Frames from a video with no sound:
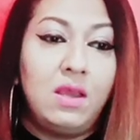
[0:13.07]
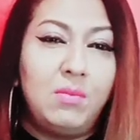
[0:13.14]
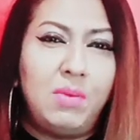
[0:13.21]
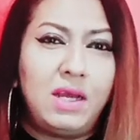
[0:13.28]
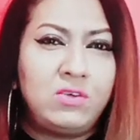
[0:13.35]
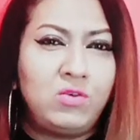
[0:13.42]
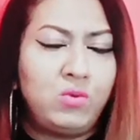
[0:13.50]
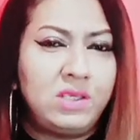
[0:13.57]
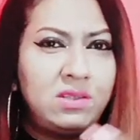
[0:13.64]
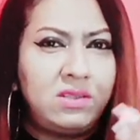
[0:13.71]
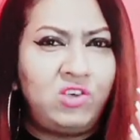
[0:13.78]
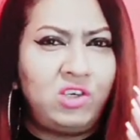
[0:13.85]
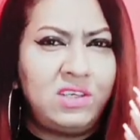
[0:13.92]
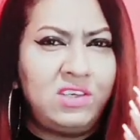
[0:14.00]
but with
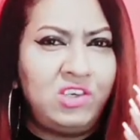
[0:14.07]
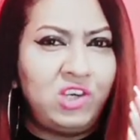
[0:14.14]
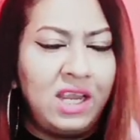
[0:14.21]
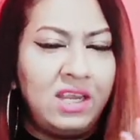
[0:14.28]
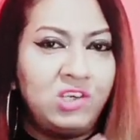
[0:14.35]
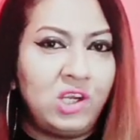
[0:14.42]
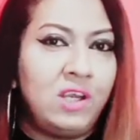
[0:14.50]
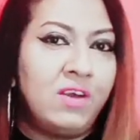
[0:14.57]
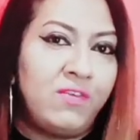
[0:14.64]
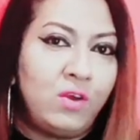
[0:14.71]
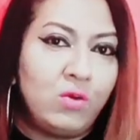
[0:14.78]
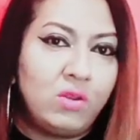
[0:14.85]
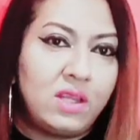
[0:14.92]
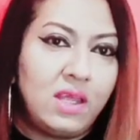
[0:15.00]
just changing a
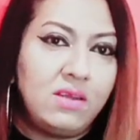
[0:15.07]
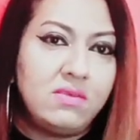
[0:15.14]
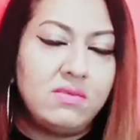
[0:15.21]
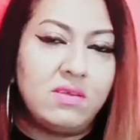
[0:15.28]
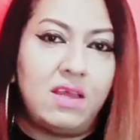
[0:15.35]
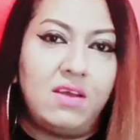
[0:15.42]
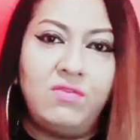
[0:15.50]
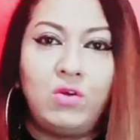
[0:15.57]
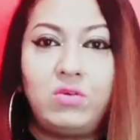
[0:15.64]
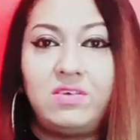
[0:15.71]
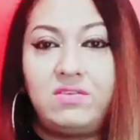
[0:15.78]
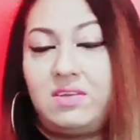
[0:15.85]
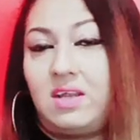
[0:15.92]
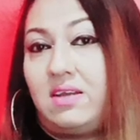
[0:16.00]
few things, I've
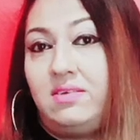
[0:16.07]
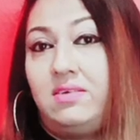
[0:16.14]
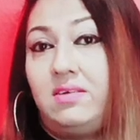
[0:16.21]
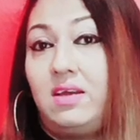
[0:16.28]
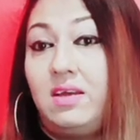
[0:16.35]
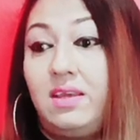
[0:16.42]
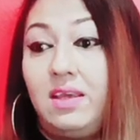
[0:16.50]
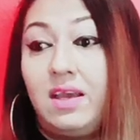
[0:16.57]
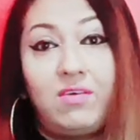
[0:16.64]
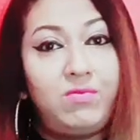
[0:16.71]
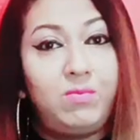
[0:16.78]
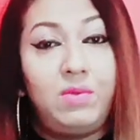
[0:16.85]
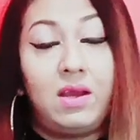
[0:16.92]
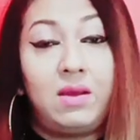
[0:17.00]
noticed
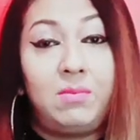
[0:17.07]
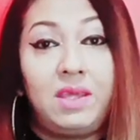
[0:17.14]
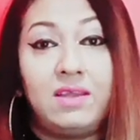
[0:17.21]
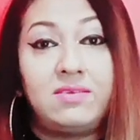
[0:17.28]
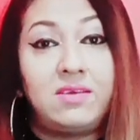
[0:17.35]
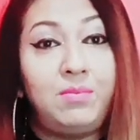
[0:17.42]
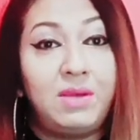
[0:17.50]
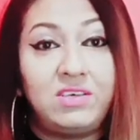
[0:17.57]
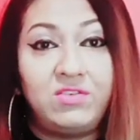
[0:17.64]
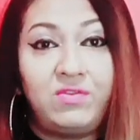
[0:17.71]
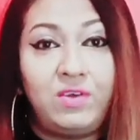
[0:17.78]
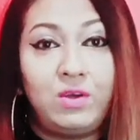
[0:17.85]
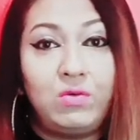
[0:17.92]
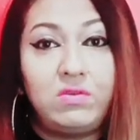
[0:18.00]
that I'm getting better
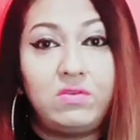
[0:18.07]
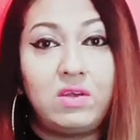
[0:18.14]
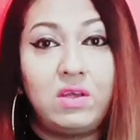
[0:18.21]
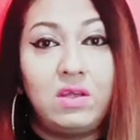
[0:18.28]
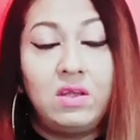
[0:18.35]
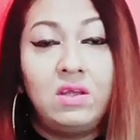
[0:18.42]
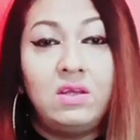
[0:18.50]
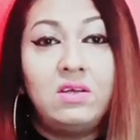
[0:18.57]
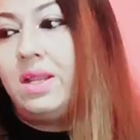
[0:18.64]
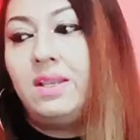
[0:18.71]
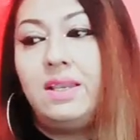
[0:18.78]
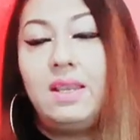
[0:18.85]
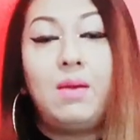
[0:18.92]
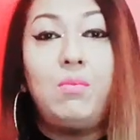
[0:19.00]
views.
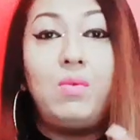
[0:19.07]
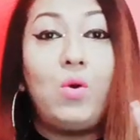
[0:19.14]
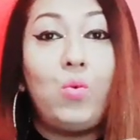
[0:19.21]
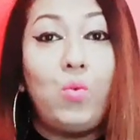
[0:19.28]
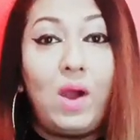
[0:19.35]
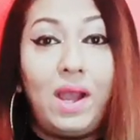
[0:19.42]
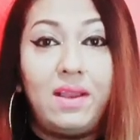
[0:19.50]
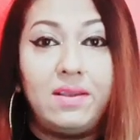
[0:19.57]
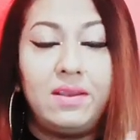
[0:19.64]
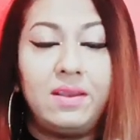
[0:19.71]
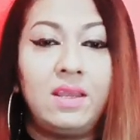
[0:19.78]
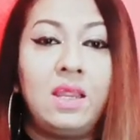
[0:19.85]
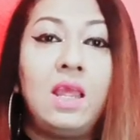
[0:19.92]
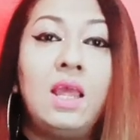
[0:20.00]
Number one,
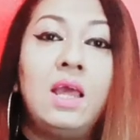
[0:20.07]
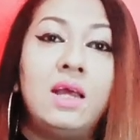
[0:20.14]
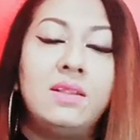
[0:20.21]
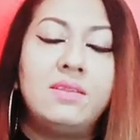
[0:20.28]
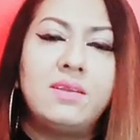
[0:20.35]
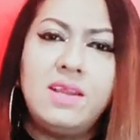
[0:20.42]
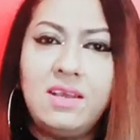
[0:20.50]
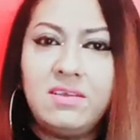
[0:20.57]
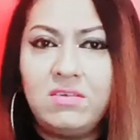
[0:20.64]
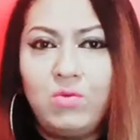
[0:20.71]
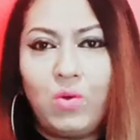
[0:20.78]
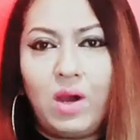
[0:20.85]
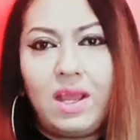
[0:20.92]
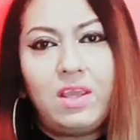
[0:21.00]
the
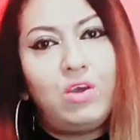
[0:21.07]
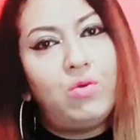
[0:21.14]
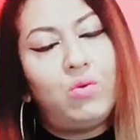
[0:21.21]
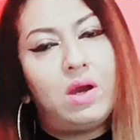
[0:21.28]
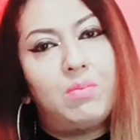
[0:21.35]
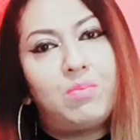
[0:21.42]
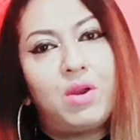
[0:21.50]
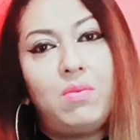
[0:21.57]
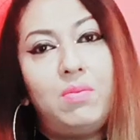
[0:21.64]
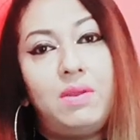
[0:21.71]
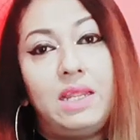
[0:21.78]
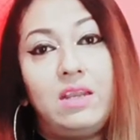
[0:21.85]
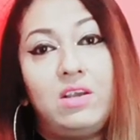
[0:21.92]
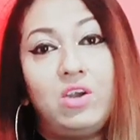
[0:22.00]
reason why you are
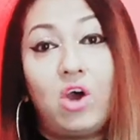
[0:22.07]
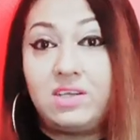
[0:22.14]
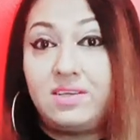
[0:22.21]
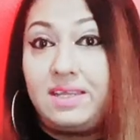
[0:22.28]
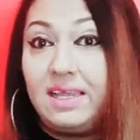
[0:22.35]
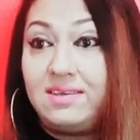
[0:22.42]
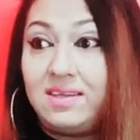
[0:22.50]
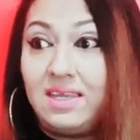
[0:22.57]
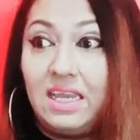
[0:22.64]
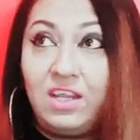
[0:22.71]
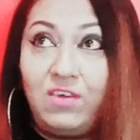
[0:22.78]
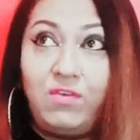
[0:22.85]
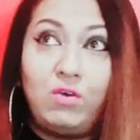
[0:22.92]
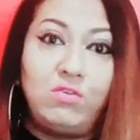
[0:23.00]
probably not getting
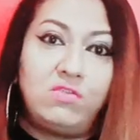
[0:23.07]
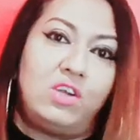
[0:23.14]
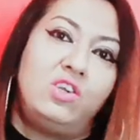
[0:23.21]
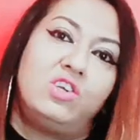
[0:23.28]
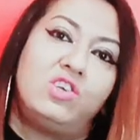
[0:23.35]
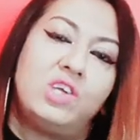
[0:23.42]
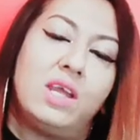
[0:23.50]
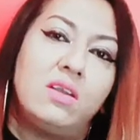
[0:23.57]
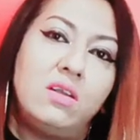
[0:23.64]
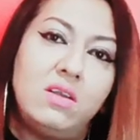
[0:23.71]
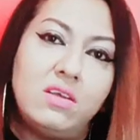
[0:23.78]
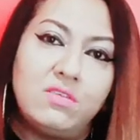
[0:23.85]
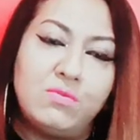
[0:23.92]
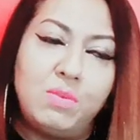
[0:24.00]
any views on your channel
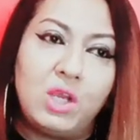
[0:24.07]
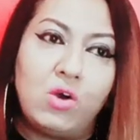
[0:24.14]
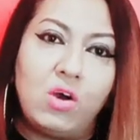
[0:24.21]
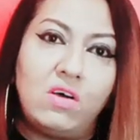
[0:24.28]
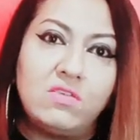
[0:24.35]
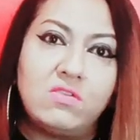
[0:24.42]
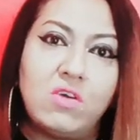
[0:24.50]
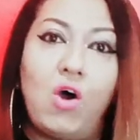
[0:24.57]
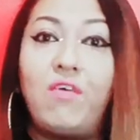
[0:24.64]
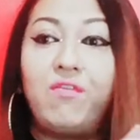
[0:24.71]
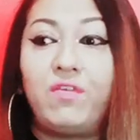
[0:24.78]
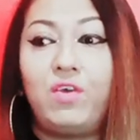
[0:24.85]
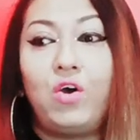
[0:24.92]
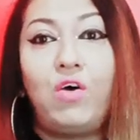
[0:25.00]
is because
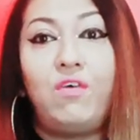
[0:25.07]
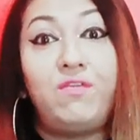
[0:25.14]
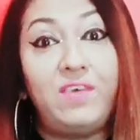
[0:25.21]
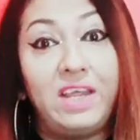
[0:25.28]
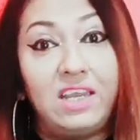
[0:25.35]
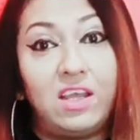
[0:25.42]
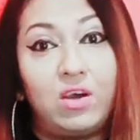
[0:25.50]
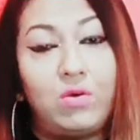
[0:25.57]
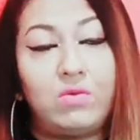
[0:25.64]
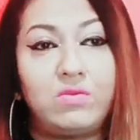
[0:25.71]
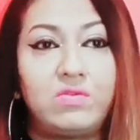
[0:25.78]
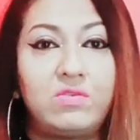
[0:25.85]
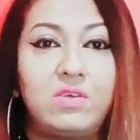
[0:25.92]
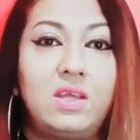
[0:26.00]
of your
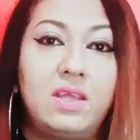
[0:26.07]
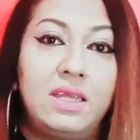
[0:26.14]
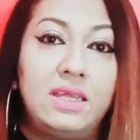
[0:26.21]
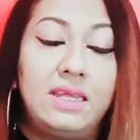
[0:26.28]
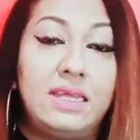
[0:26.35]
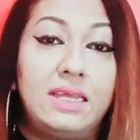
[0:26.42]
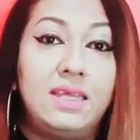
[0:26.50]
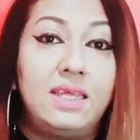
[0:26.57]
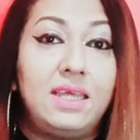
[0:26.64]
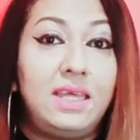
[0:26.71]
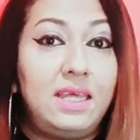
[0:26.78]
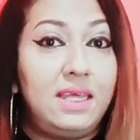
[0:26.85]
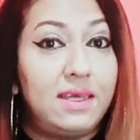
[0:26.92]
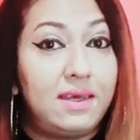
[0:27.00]
videos. Huh?
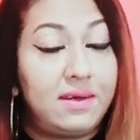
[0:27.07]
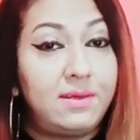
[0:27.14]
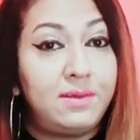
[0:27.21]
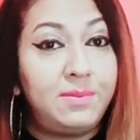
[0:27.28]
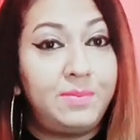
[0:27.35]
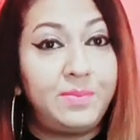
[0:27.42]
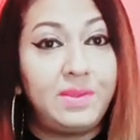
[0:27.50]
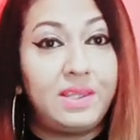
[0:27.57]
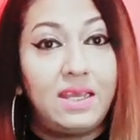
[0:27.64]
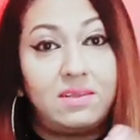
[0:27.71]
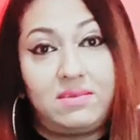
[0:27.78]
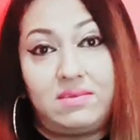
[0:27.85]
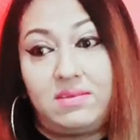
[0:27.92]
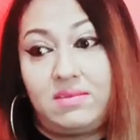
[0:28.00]
Yeah,
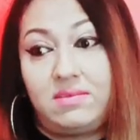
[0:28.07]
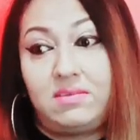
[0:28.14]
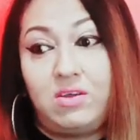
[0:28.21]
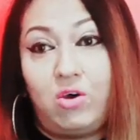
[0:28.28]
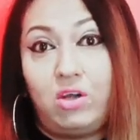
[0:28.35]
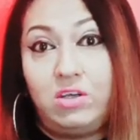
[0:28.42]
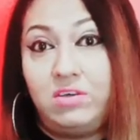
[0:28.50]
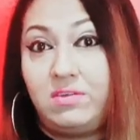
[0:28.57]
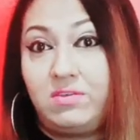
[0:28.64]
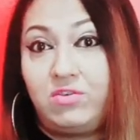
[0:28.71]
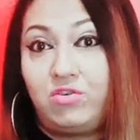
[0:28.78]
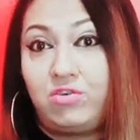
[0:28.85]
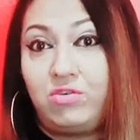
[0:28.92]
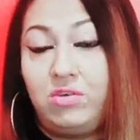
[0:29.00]
that's the
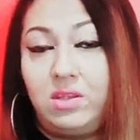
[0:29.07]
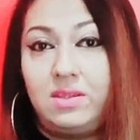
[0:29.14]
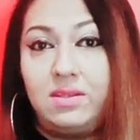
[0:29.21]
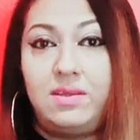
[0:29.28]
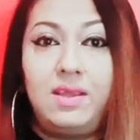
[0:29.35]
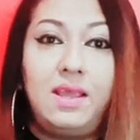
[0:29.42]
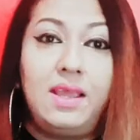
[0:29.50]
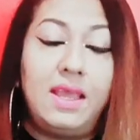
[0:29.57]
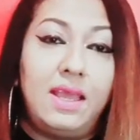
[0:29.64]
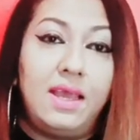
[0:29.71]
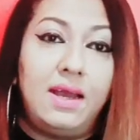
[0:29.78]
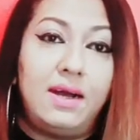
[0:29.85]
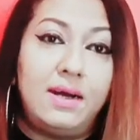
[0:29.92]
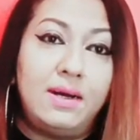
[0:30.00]
honest truth.
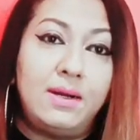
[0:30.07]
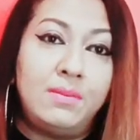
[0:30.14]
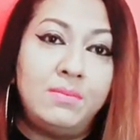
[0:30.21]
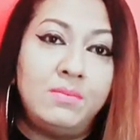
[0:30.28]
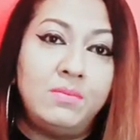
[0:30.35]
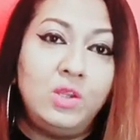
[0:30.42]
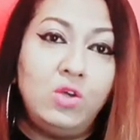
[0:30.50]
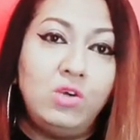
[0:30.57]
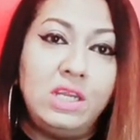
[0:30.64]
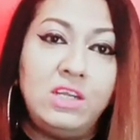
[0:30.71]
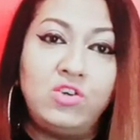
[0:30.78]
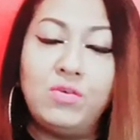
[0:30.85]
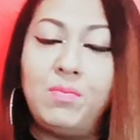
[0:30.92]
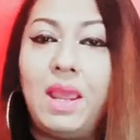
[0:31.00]
You
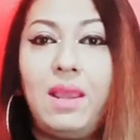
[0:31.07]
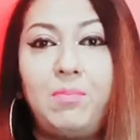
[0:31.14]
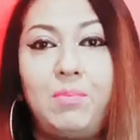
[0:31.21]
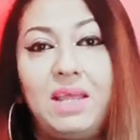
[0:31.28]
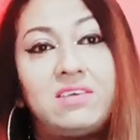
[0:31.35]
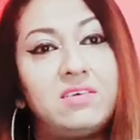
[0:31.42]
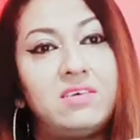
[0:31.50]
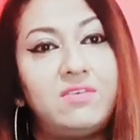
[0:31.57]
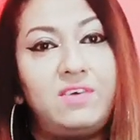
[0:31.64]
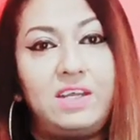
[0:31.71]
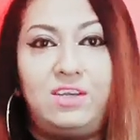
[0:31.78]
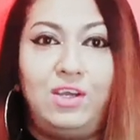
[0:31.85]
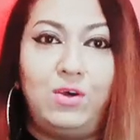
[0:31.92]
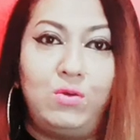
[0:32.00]
need to make better
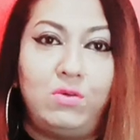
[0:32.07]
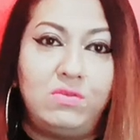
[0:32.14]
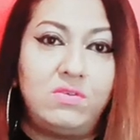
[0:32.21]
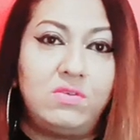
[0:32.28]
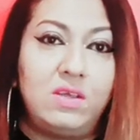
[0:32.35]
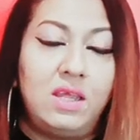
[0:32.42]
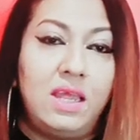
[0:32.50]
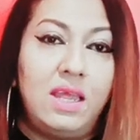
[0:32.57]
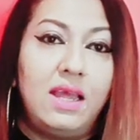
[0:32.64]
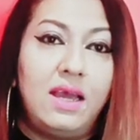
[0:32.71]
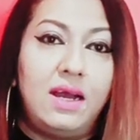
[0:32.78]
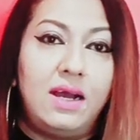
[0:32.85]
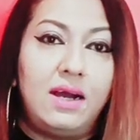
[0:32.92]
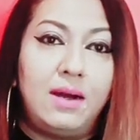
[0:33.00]
videos.
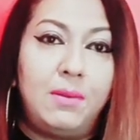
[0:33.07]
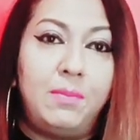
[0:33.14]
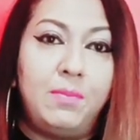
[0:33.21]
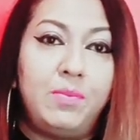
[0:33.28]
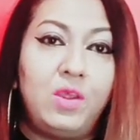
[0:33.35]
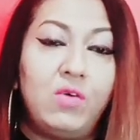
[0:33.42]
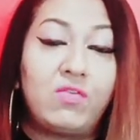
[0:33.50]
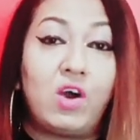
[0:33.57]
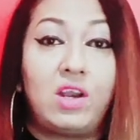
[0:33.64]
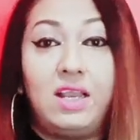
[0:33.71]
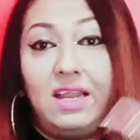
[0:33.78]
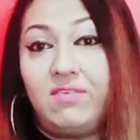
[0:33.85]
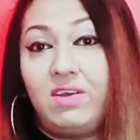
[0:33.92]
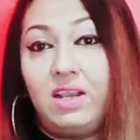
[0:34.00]
You've got to
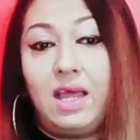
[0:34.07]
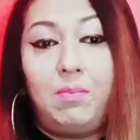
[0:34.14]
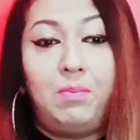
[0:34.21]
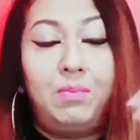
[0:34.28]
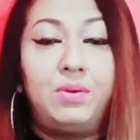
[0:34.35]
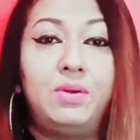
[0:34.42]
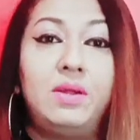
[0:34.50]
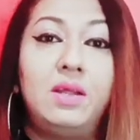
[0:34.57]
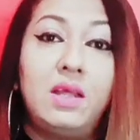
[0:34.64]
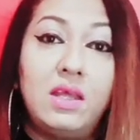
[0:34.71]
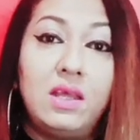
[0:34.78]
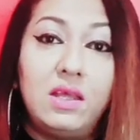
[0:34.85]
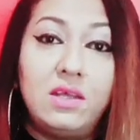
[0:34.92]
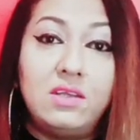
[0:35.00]
level up,
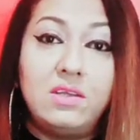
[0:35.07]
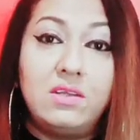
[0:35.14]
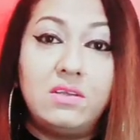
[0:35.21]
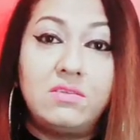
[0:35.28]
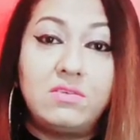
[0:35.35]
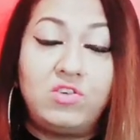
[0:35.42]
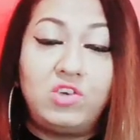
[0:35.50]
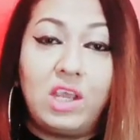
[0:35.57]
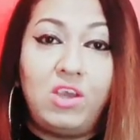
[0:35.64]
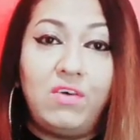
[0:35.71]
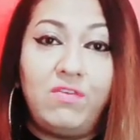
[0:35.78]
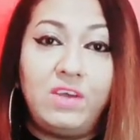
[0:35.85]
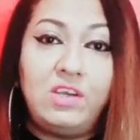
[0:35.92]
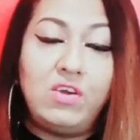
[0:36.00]
check
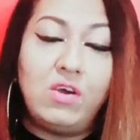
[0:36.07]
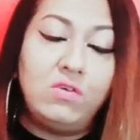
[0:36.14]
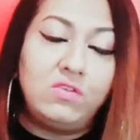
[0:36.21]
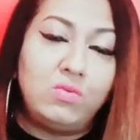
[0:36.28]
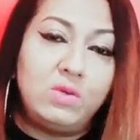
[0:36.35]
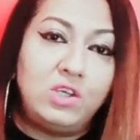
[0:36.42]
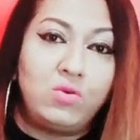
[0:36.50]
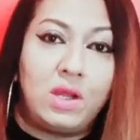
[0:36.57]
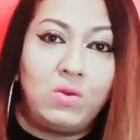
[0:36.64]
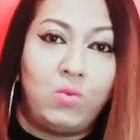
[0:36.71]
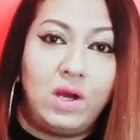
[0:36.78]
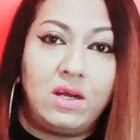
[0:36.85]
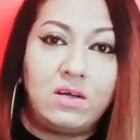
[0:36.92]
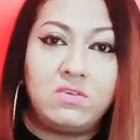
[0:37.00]
your videos, which one
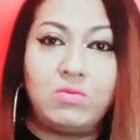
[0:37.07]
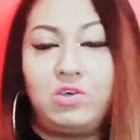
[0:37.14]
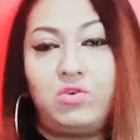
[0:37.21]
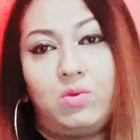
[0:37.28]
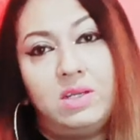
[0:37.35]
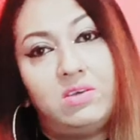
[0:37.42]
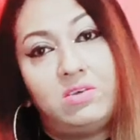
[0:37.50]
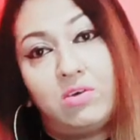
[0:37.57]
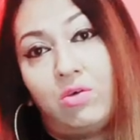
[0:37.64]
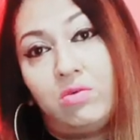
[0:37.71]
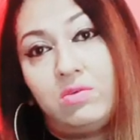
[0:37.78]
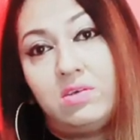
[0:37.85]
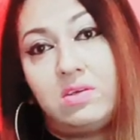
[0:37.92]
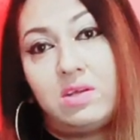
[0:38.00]
works, which one
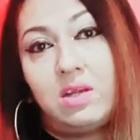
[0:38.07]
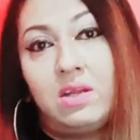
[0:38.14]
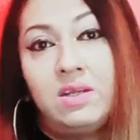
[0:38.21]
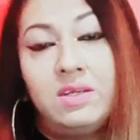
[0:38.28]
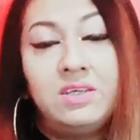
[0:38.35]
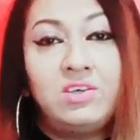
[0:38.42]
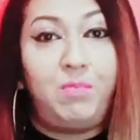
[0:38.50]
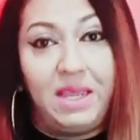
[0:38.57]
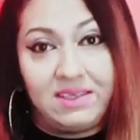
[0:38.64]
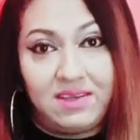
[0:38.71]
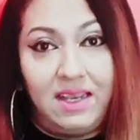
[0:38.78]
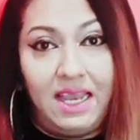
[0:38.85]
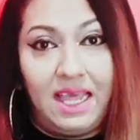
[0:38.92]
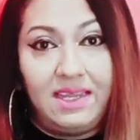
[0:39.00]
don't.
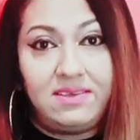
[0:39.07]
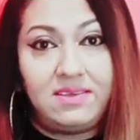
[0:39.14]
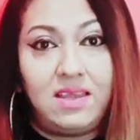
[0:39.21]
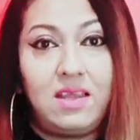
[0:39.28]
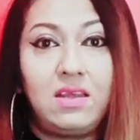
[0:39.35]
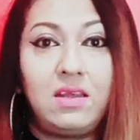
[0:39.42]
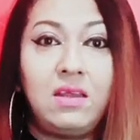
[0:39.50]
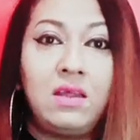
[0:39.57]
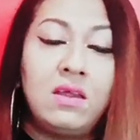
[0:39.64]
Better lighting,